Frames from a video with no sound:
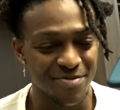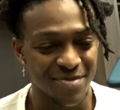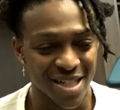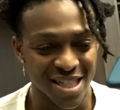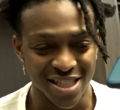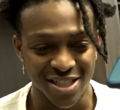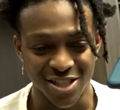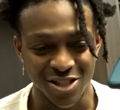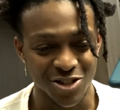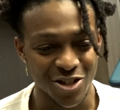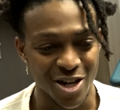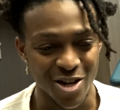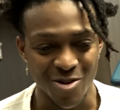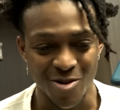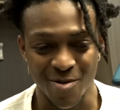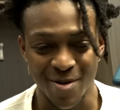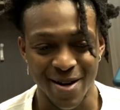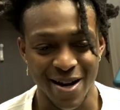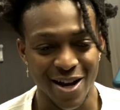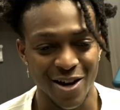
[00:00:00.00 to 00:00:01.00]
He's in the training
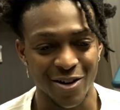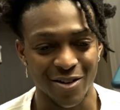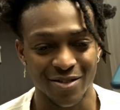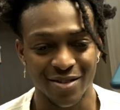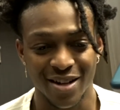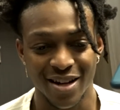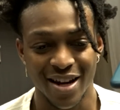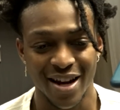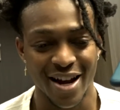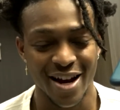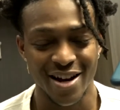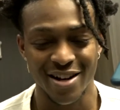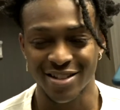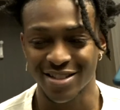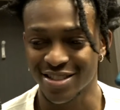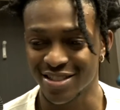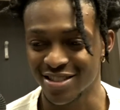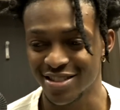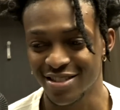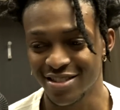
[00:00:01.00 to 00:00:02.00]
room right now.
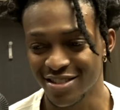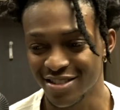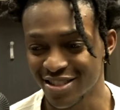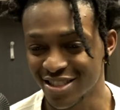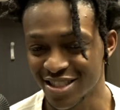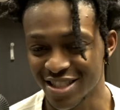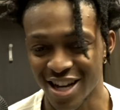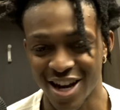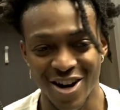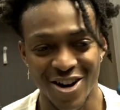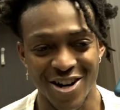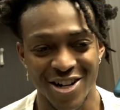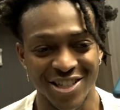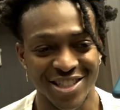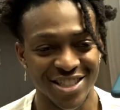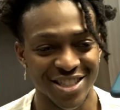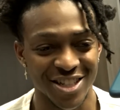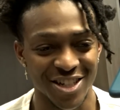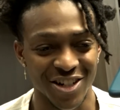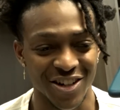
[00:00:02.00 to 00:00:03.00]
Harrison just got
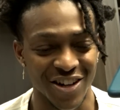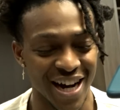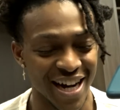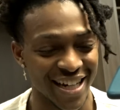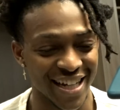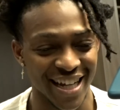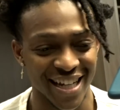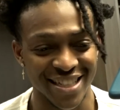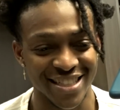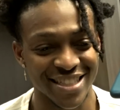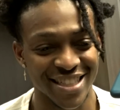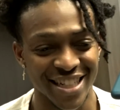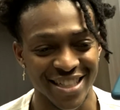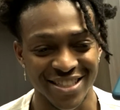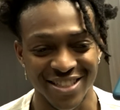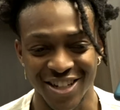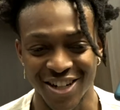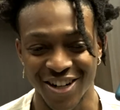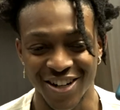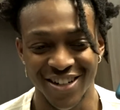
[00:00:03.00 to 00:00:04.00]
hurt, so I can't say
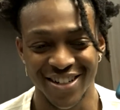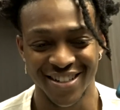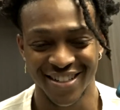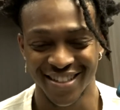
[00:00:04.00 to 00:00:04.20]
so.